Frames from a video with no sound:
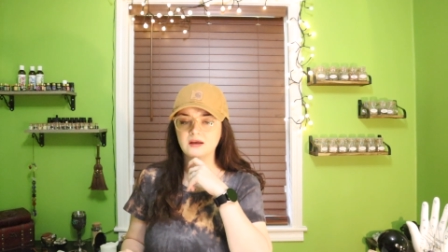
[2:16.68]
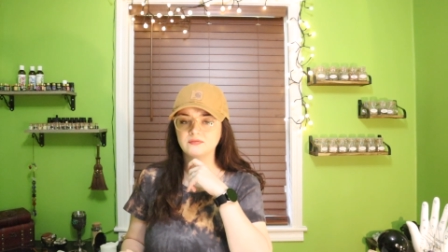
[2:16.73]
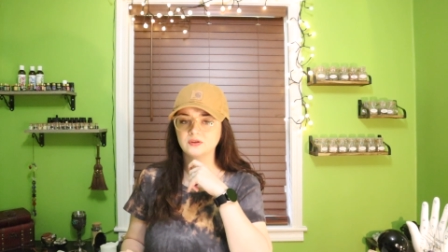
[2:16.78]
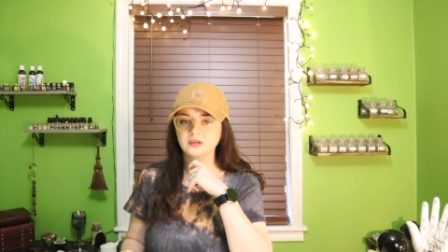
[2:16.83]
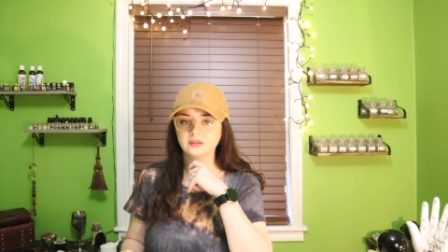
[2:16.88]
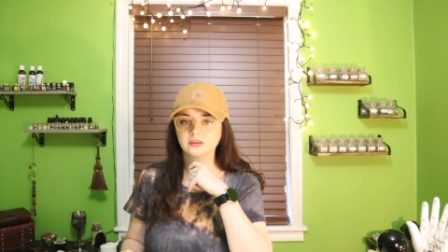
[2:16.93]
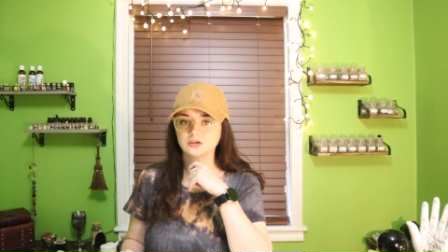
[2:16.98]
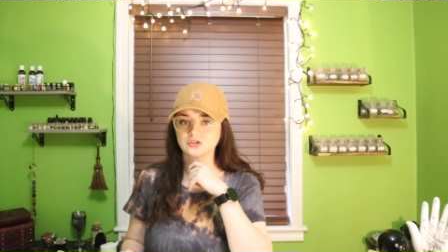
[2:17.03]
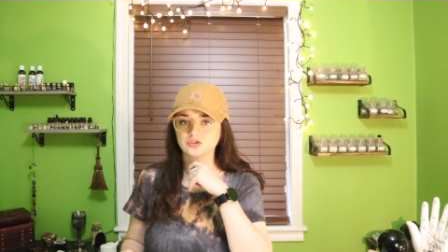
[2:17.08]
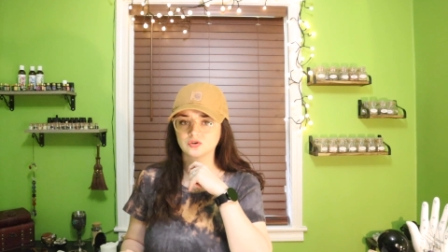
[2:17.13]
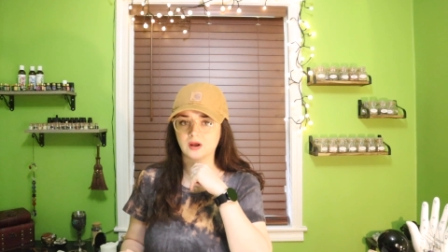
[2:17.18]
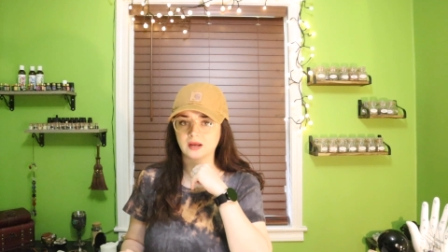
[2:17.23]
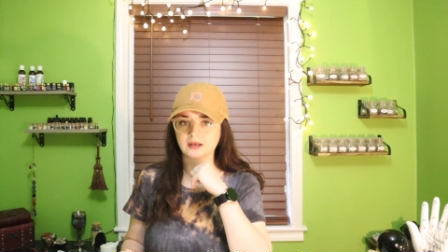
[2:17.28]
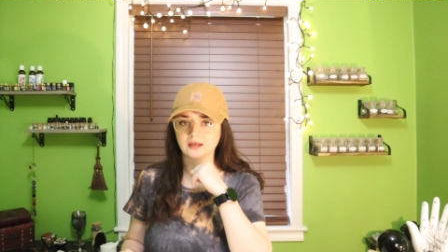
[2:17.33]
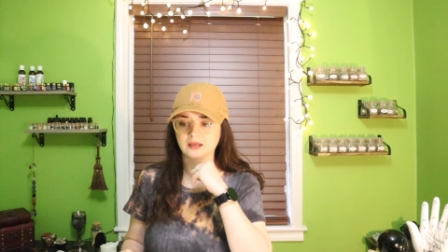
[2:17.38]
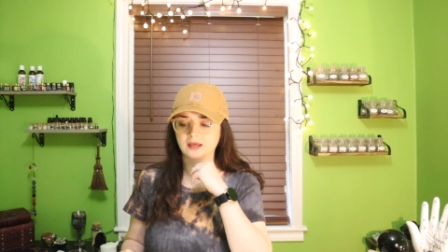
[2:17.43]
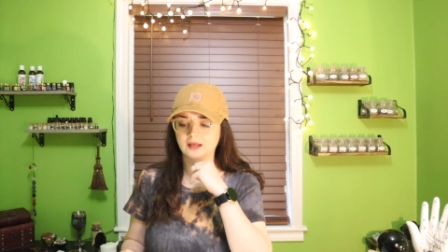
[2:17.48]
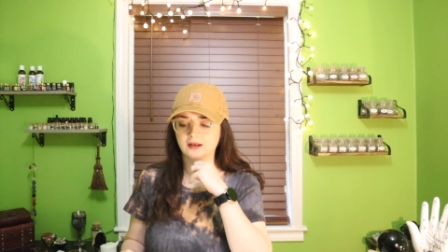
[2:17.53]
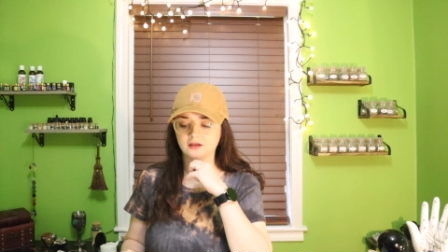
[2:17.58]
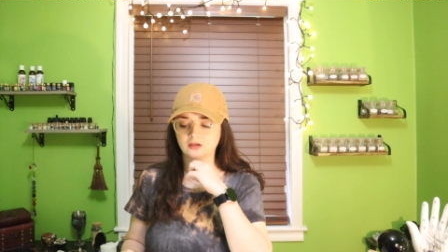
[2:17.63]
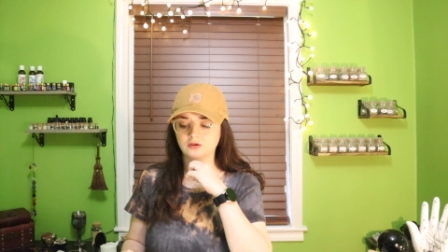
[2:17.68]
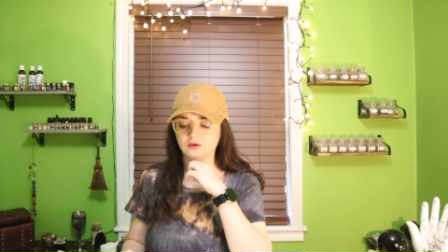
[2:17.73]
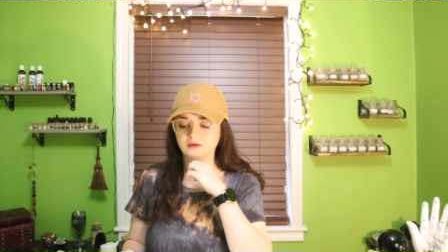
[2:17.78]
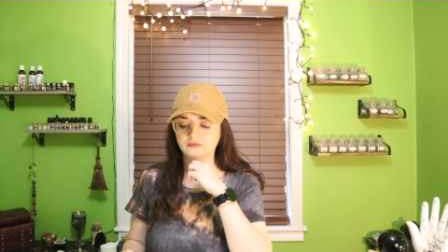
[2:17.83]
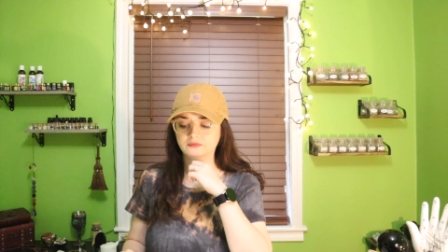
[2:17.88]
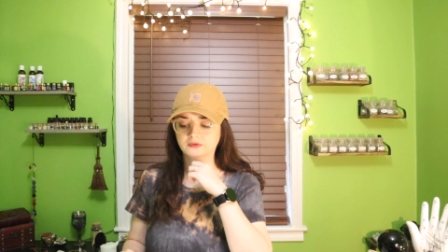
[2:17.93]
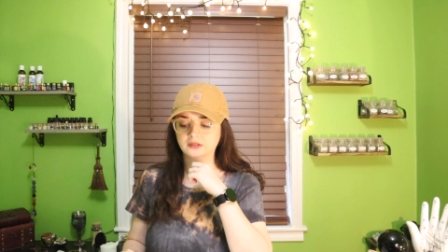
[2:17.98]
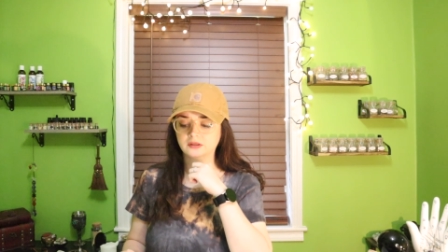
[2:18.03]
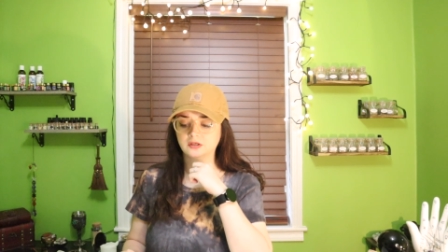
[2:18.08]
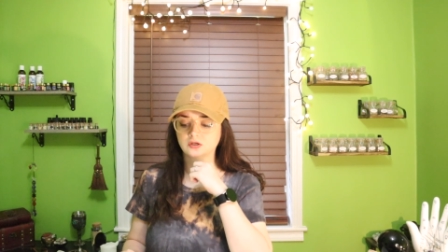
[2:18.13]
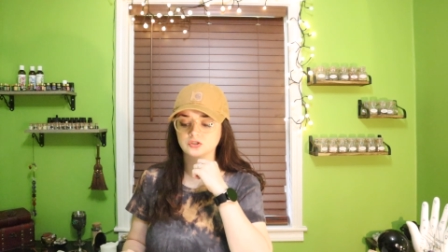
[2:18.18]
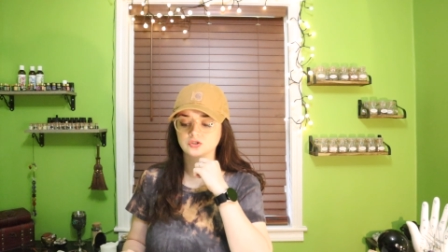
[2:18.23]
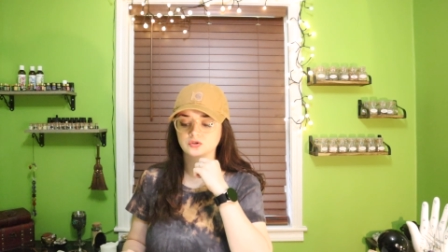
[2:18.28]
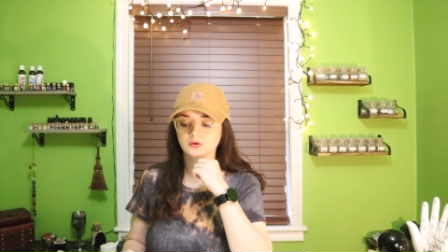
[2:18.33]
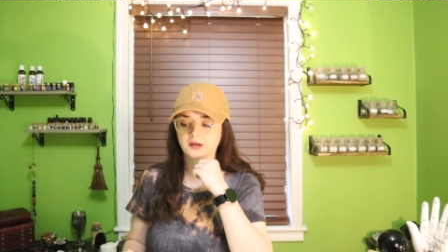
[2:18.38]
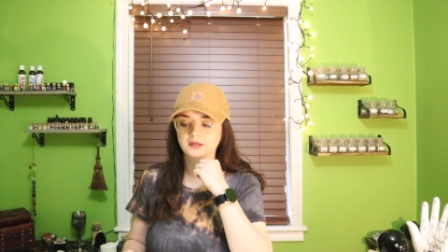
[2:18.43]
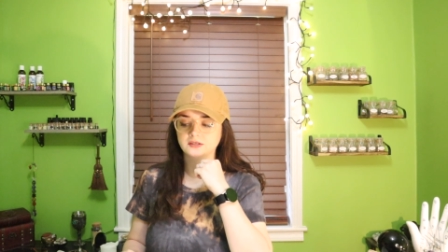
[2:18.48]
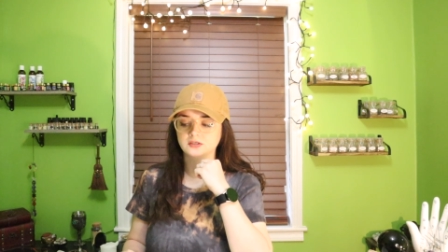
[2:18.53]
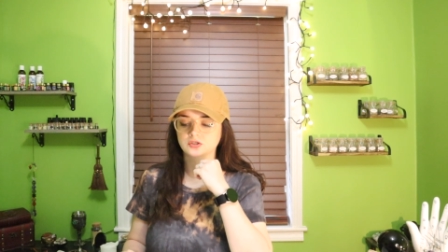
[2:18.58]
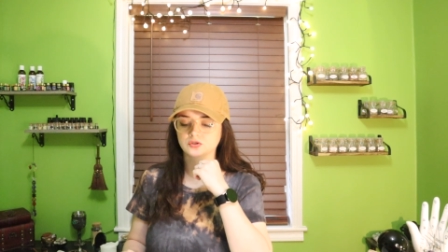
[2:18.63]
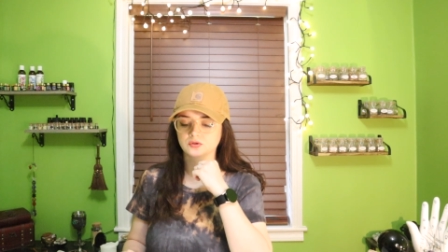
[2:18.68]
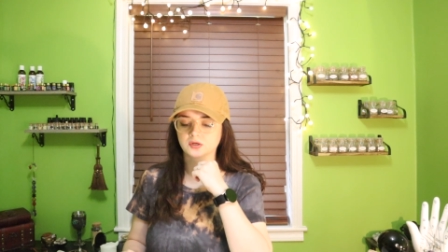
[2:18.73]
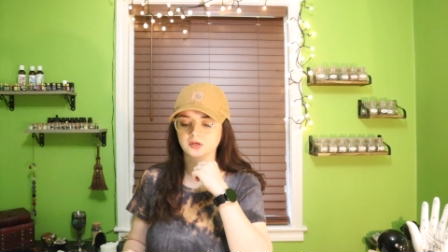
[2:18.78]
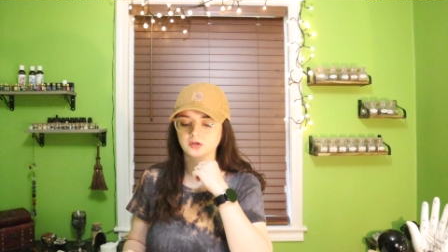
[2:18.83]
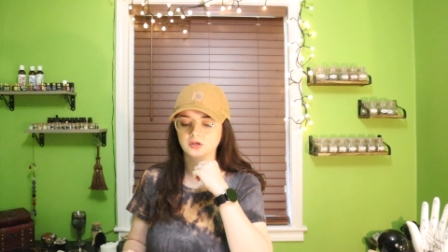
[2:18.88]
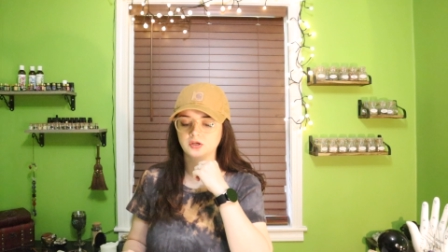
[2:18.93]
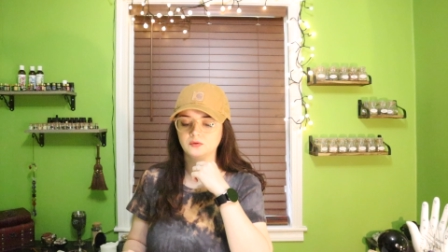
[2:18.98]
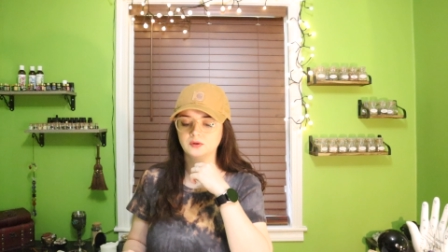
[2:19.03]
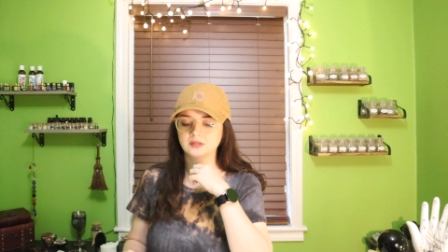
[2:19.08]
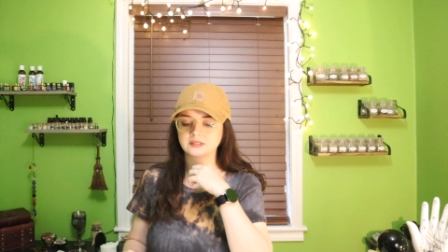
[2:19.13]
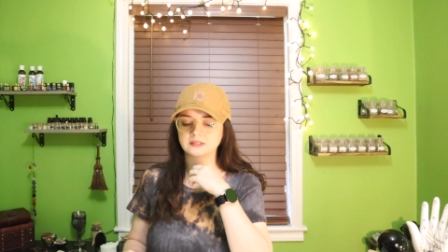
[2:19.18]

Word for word: I feel like they're trying to get at you. I feel like they're trying to trigger you.